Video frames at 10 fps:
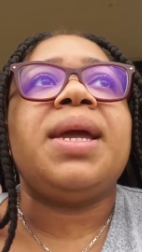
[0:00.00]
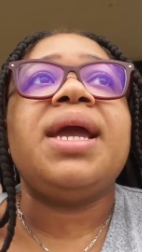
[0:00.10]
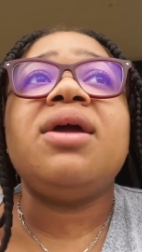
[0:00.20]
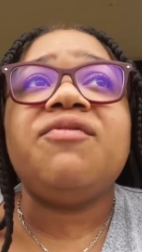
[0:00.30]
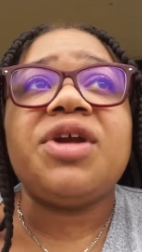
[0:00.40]

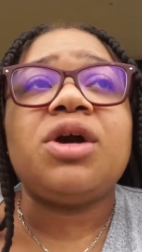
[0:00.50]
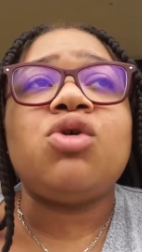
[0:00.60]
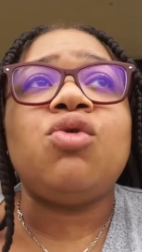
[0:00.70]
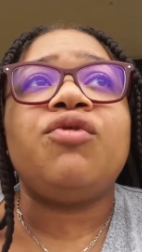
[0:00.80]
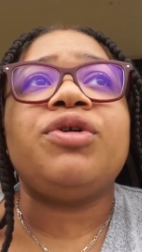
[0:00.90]
in
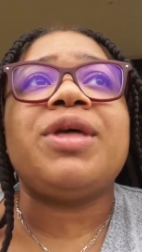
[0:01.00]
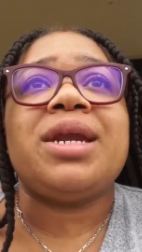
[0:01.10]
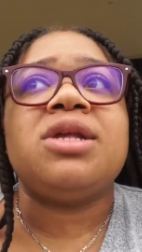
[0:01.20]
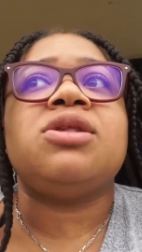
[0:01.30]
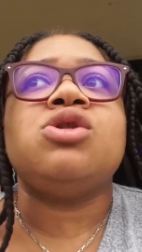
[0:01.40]
Vancouver that
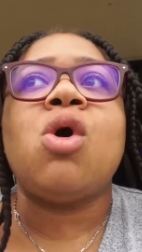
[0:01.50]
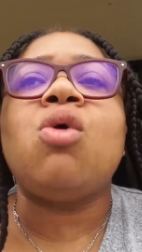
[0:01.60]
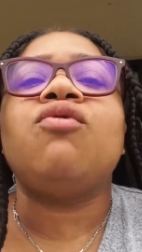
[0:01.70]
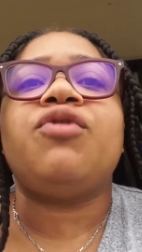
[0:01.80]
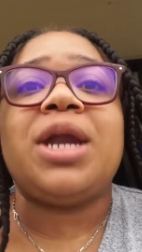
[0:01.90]
is
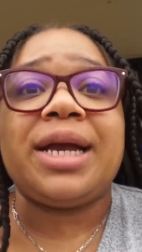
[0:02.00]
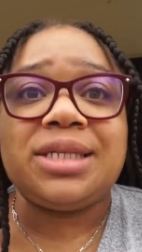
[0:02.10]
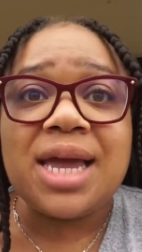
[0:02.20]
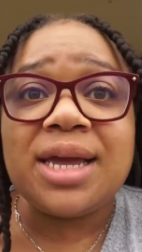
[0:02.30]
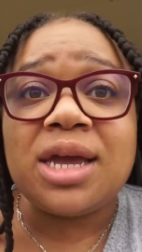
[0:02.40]
known for like
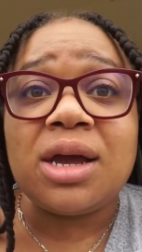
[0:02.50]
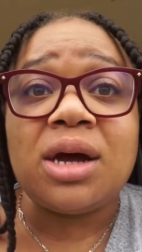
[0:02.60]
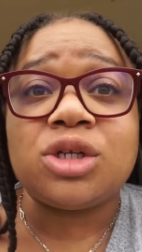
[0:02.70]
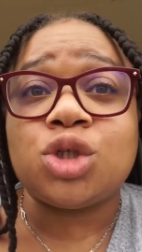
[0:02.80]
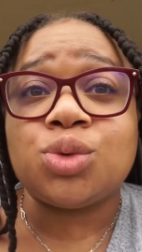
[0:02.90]
taking
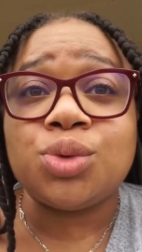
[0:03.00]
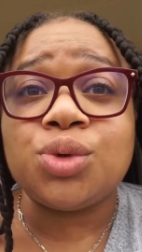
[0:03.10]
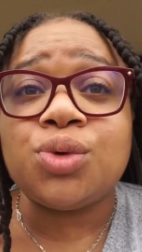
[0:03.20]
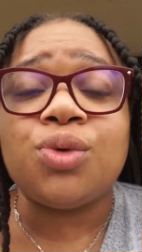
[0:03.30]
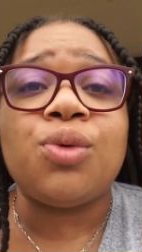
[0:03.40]
us
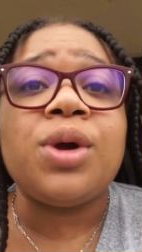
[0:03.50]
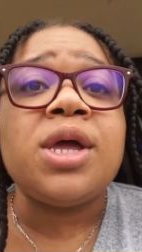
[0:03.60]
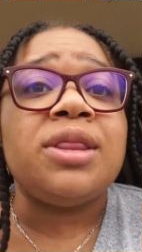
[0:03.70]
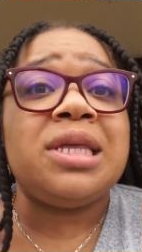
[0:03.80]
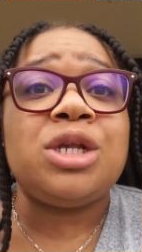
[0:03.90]
through
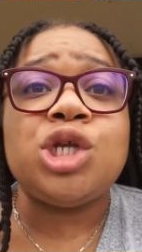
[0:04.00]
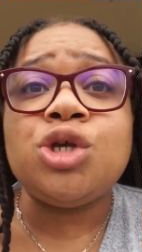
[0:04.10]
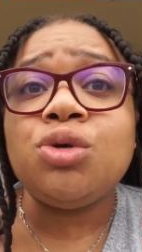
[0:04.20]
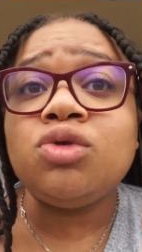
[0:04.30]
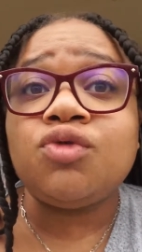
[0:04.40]
these
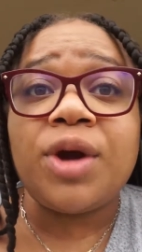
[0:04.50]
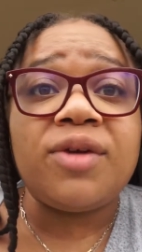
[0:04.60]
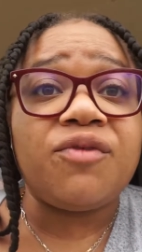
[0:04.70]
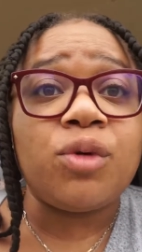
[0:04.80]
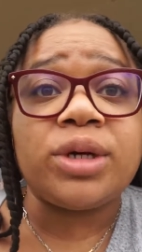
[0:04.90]
huge
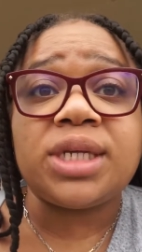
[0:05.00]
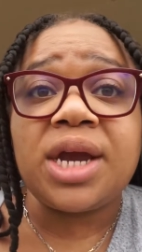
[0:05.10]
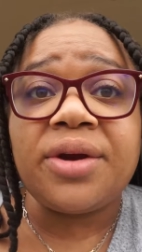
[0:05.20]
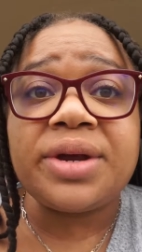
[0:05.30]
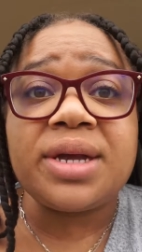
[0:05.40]
rainforest
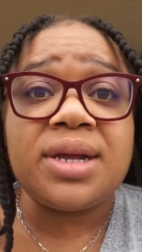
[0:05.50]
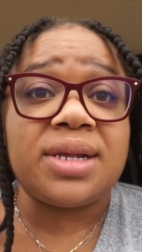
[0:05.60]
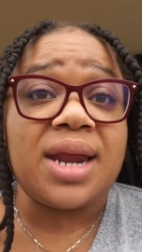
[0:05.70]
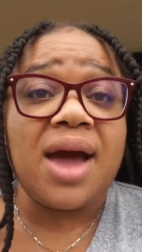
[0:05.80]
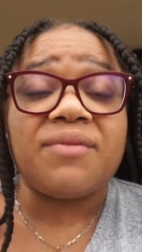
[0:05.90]
areas
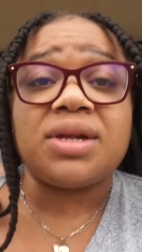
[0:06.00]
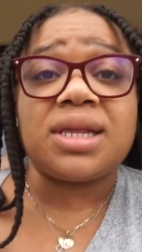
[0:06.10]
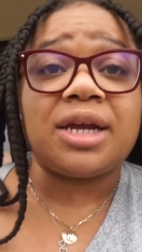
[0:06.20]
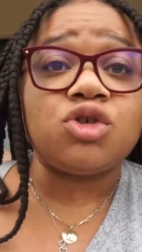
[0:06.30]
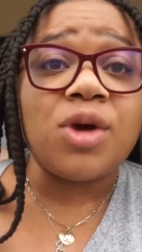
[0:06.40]
and having us
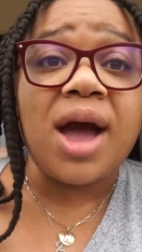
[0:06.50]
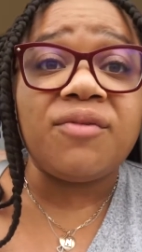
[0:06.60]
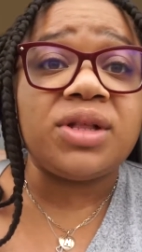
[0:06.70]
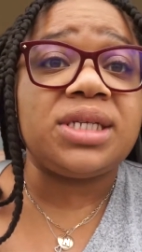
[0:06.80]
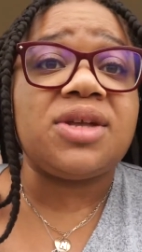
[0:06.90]
like
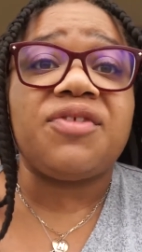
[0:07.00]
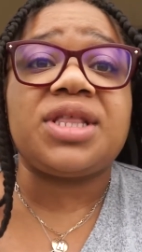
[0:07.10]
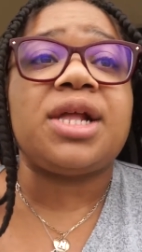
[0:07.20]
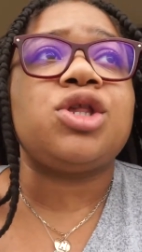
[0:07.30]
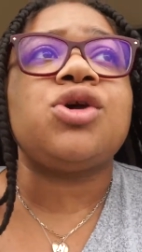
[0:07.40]
travel and stuff
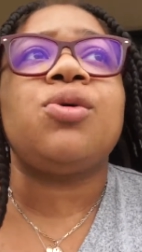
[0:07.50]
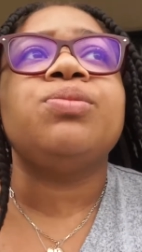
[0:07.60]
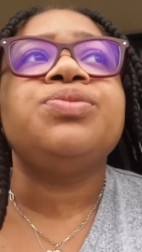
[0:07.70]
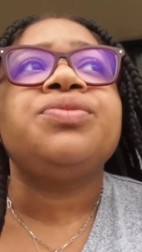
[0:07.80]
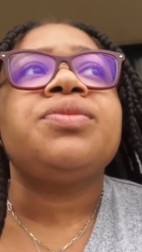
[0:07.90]
like that. So
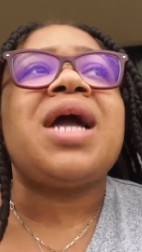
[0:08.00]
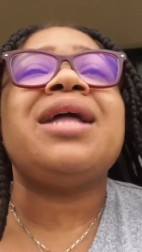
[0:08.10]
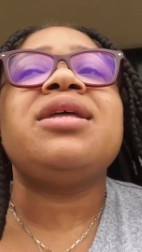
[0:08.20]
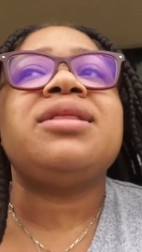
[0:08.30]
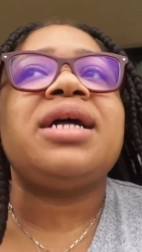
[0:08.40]

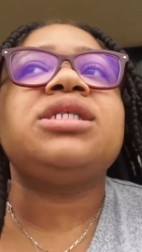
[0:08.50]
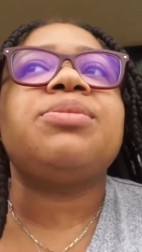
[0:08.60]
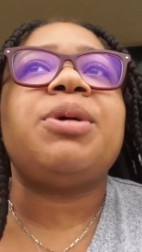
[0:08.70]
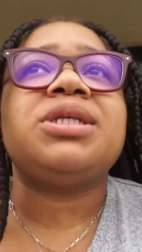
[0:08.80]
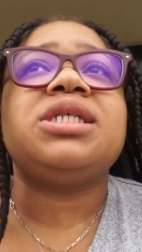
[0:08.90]
I think that's the
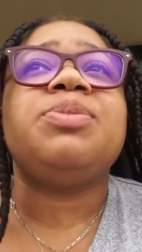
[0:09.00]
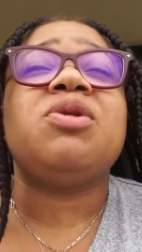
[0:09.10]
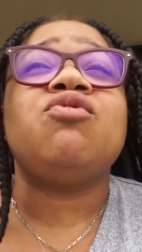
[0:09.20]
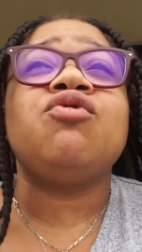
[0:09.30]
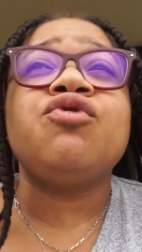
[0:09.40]
part that's
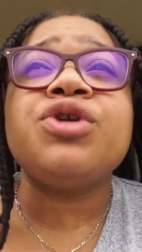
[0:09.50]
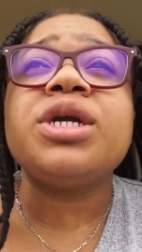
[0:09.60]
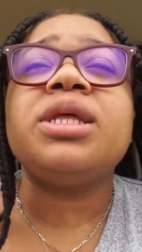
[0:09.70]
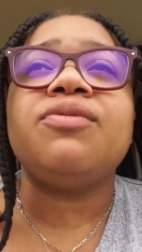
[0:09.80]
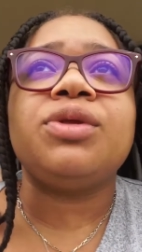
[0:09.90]
been
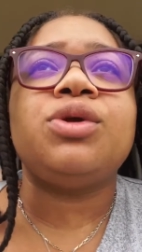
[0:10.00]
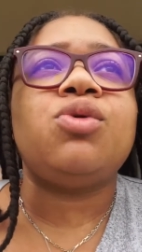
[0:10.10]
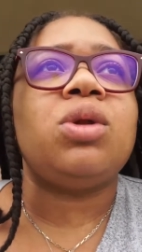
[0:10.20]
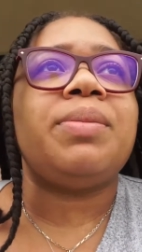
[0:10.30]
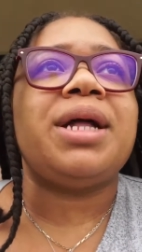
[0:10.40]
really
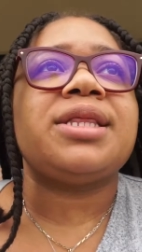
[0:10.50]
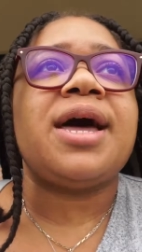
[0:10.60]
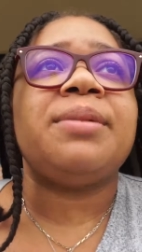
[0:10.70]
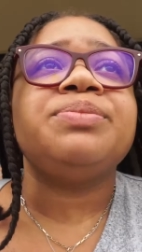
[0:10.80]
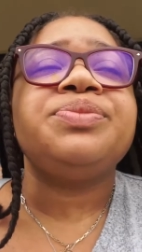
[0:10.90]
cool about that.